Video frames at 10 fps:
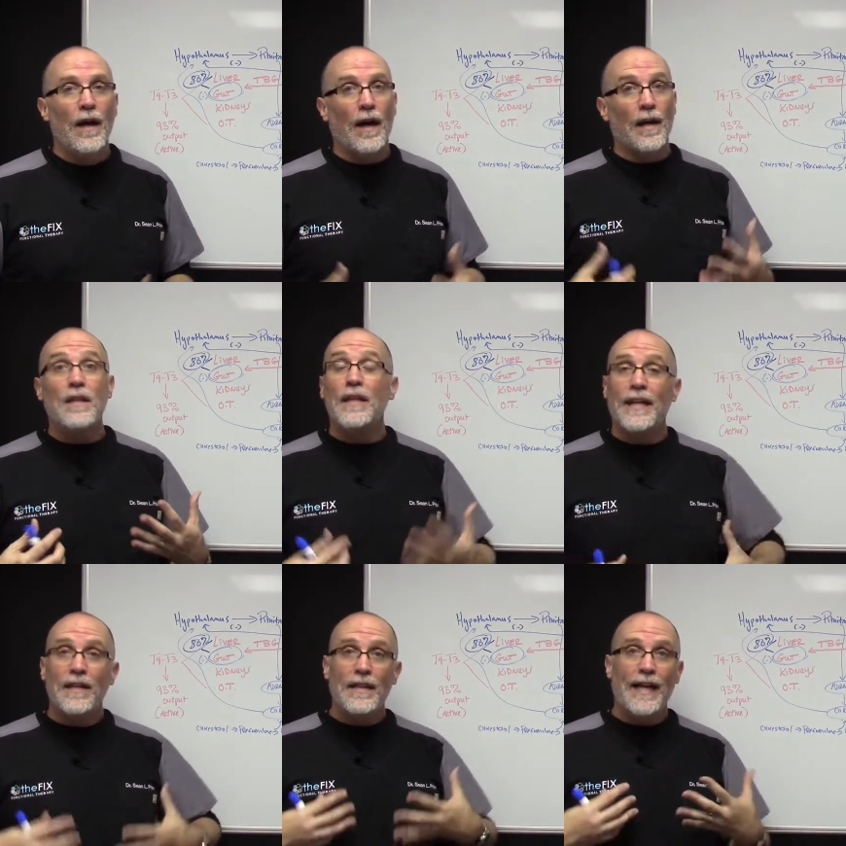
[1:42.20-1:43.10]

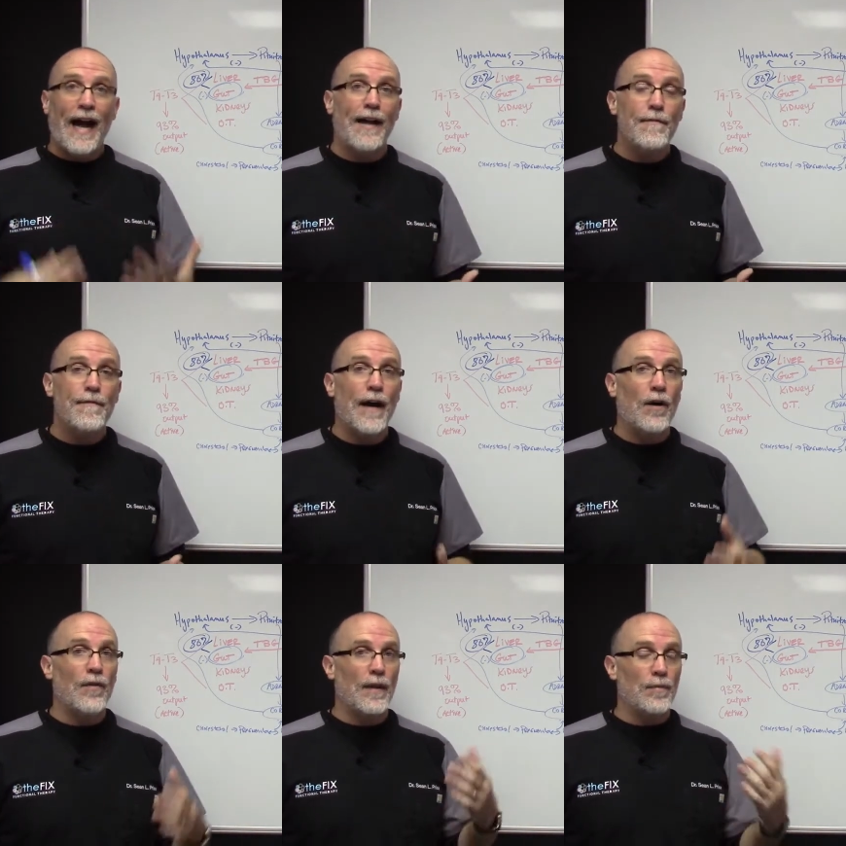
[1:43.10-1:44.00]
Clinically, I have
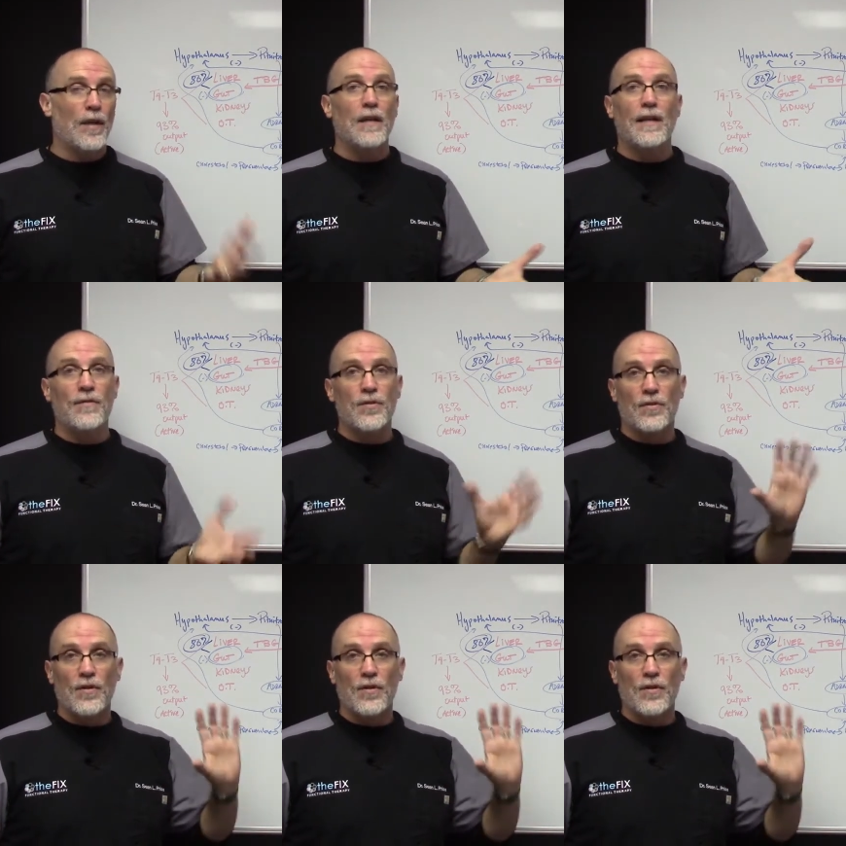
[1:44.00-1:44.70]
found that blood levels